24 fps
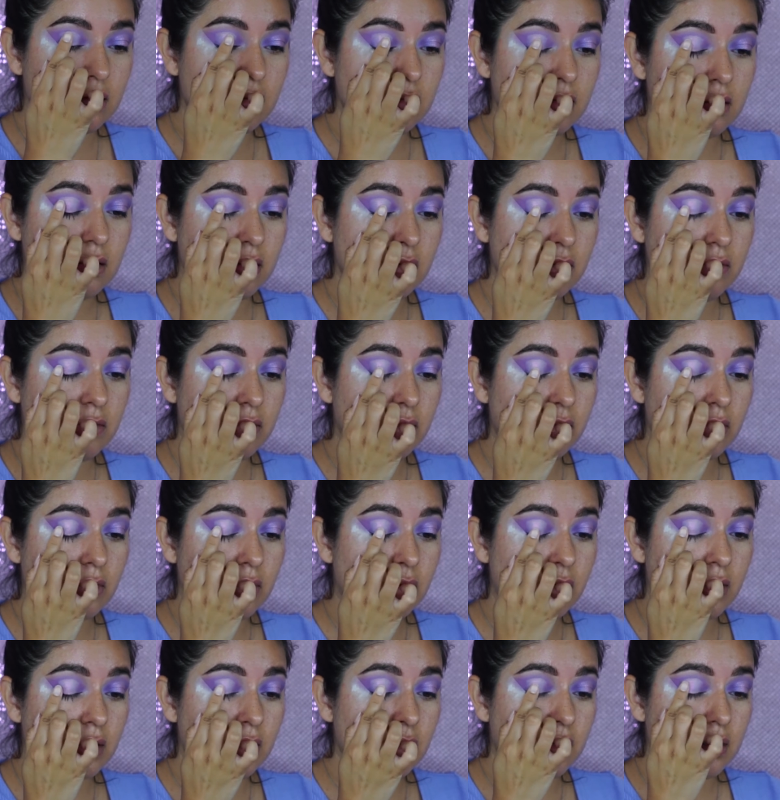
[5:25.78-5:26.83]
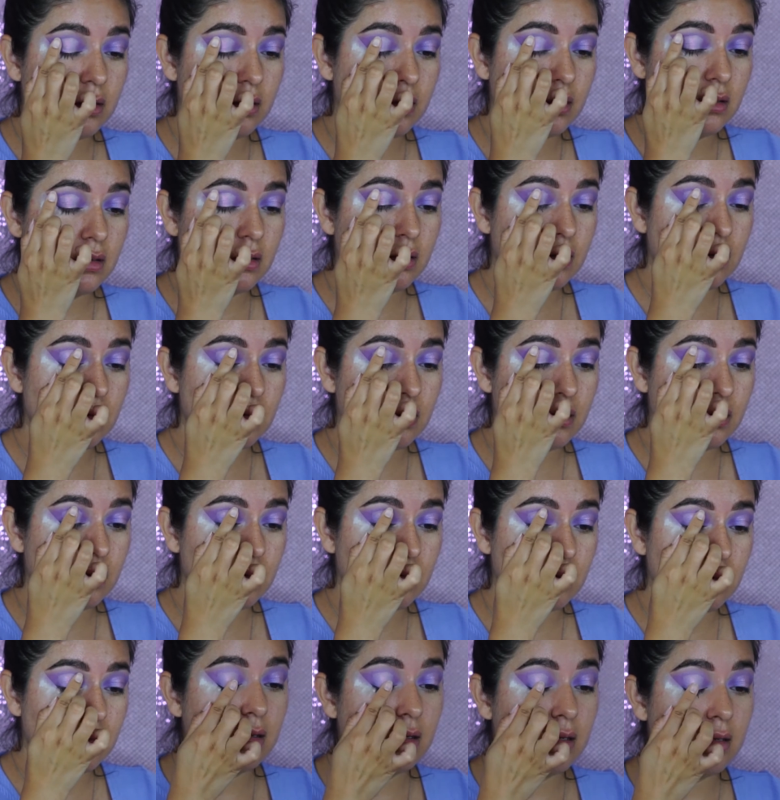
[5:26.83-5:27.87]
D4
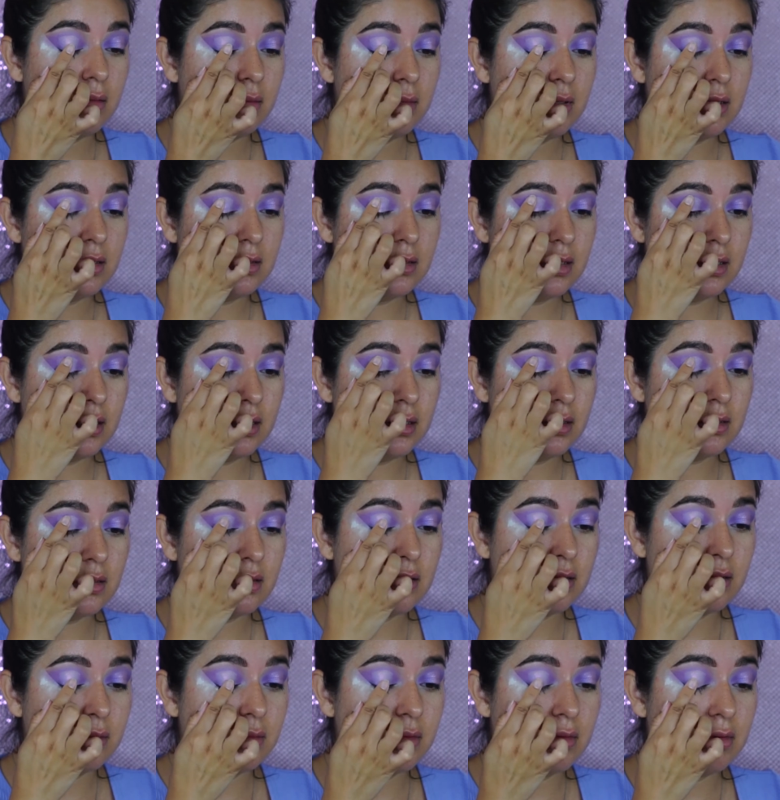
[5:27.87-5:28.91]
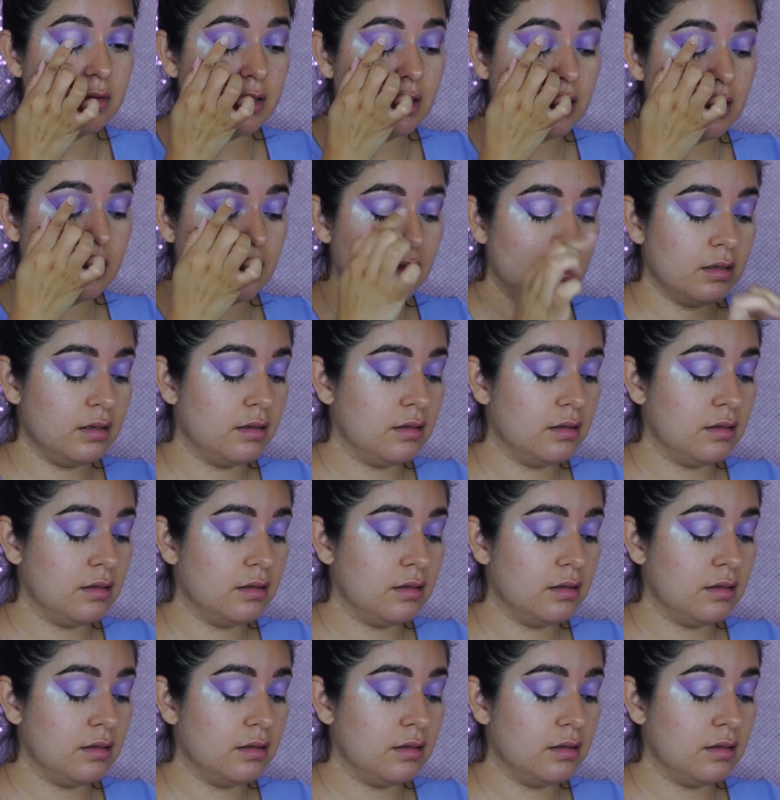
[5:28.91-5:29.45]
and mixing in some of that